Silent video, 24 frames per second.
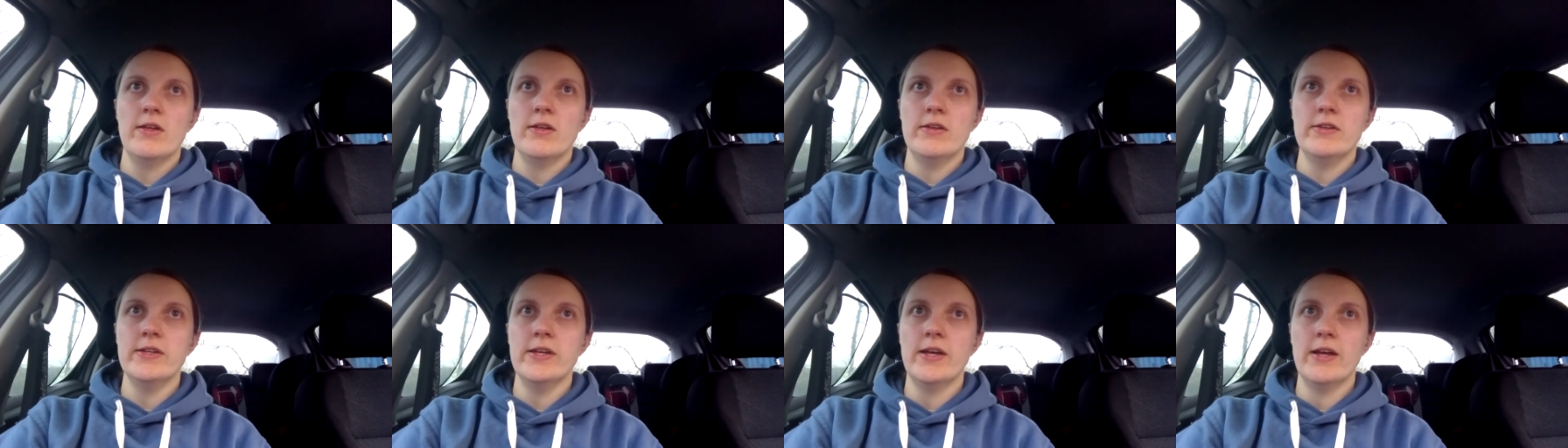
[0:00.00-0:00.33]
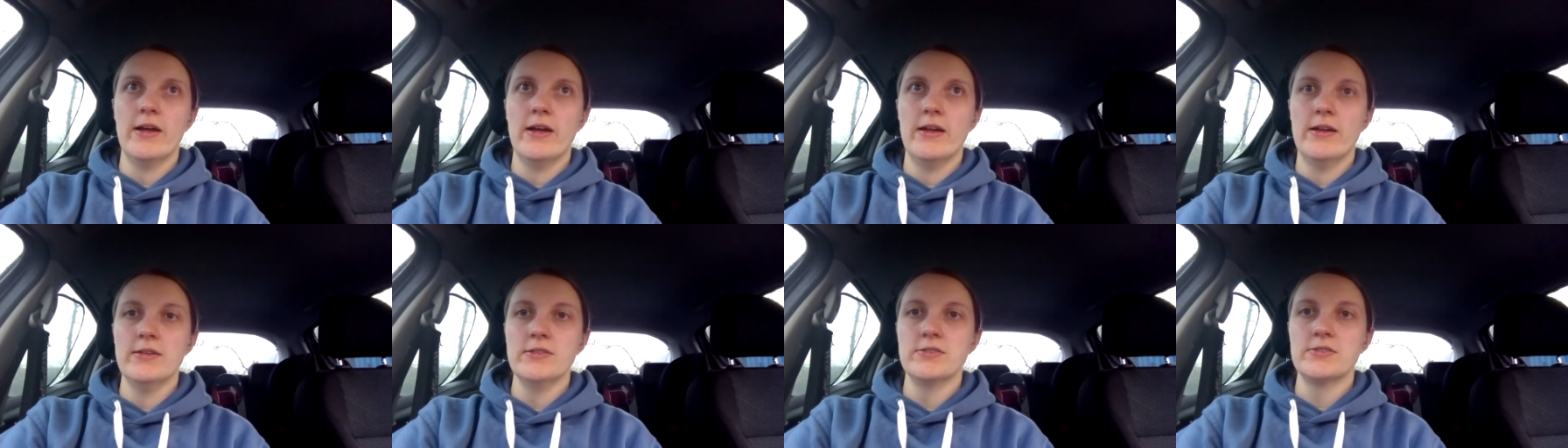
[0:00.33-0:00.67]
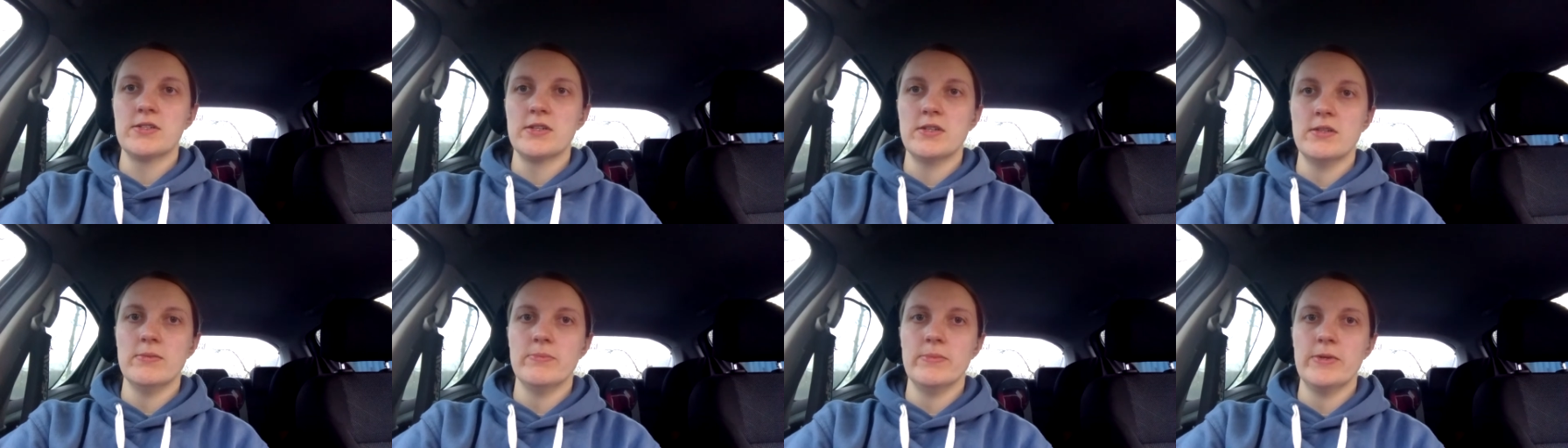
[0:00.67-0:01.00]
yeah, it's
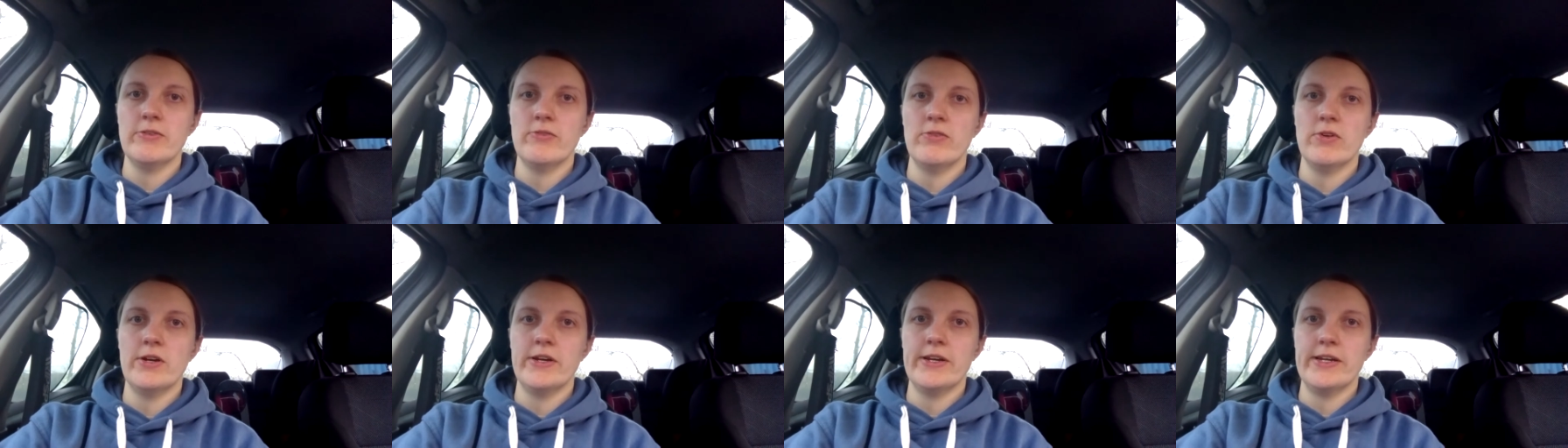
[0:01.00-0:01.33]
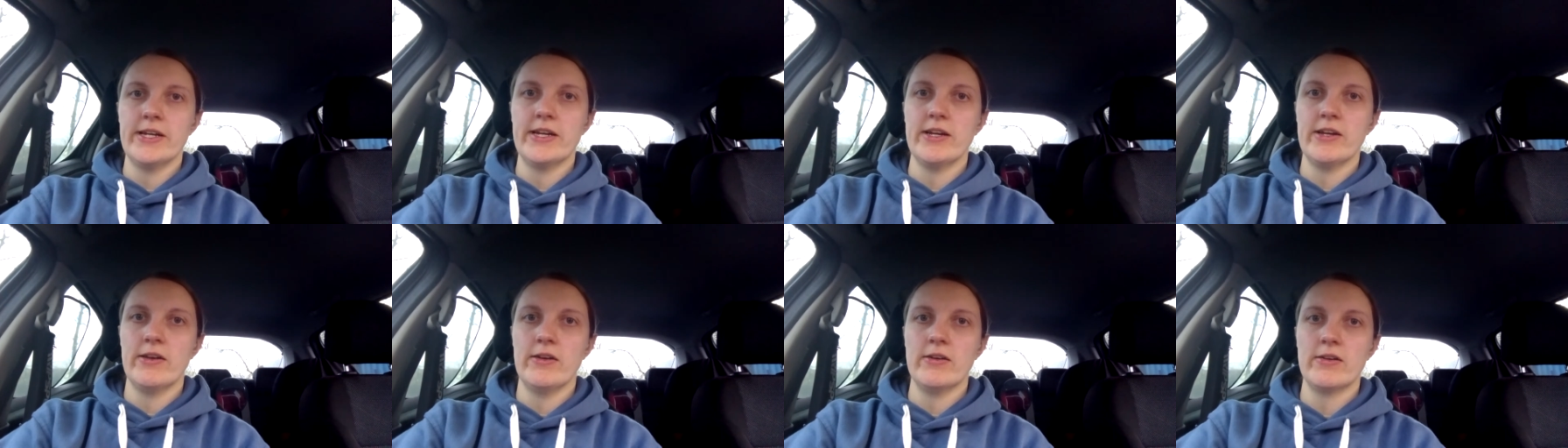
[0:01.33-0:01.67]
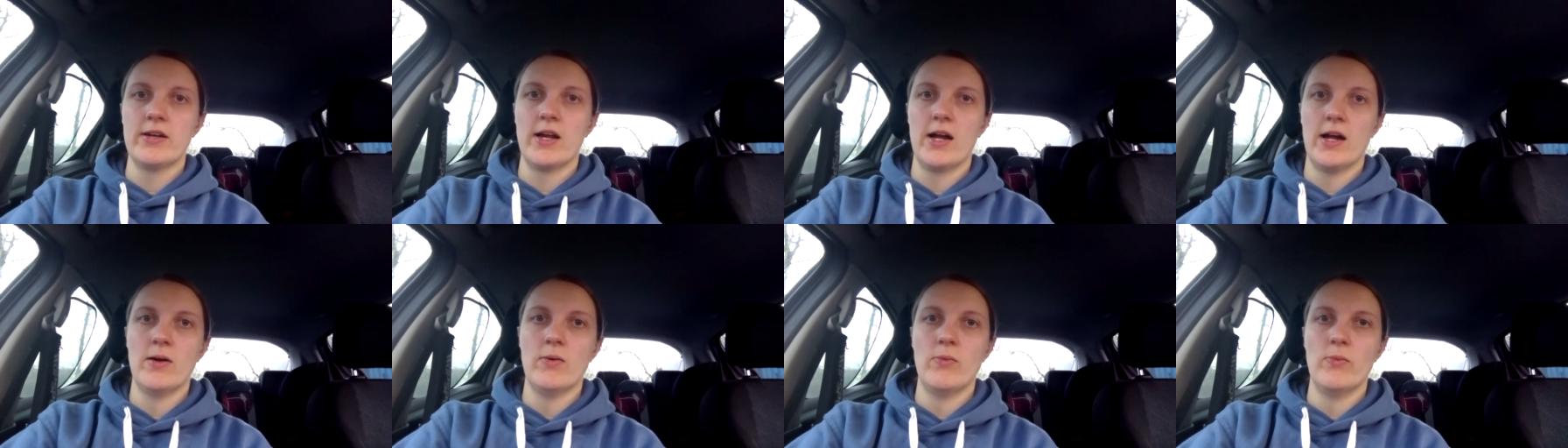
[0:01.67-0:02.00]
going to be really good.
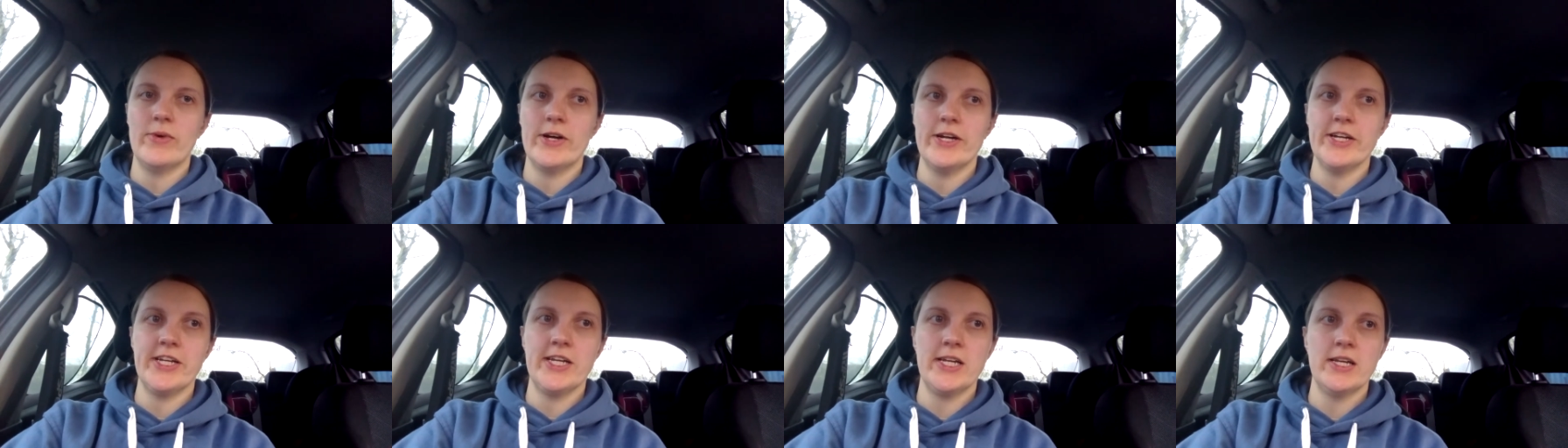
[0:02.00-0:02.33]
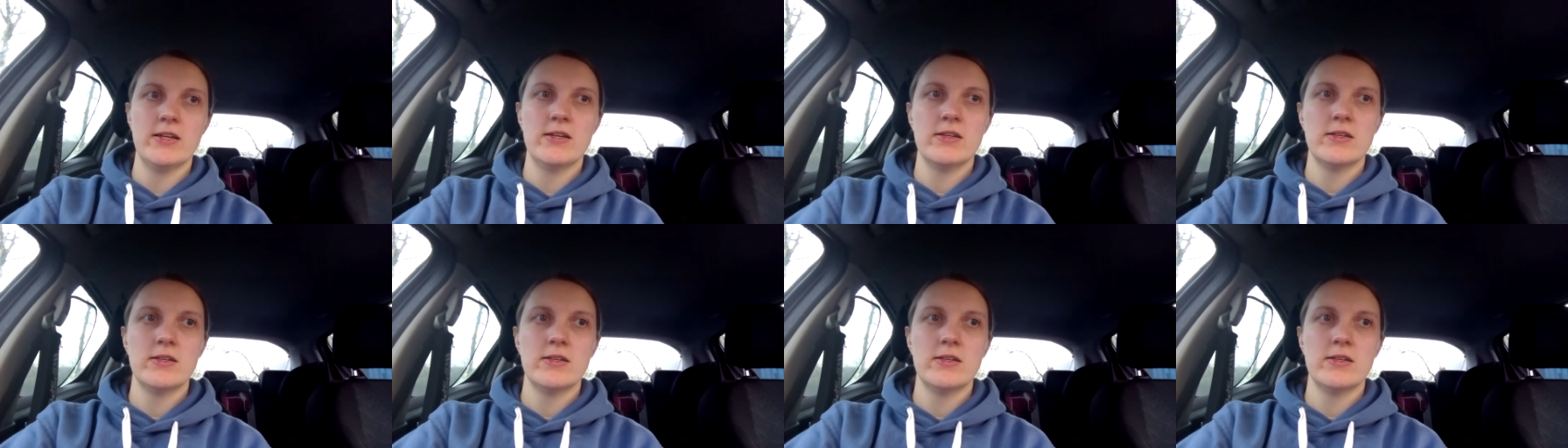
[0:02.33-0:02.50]
I can't wait.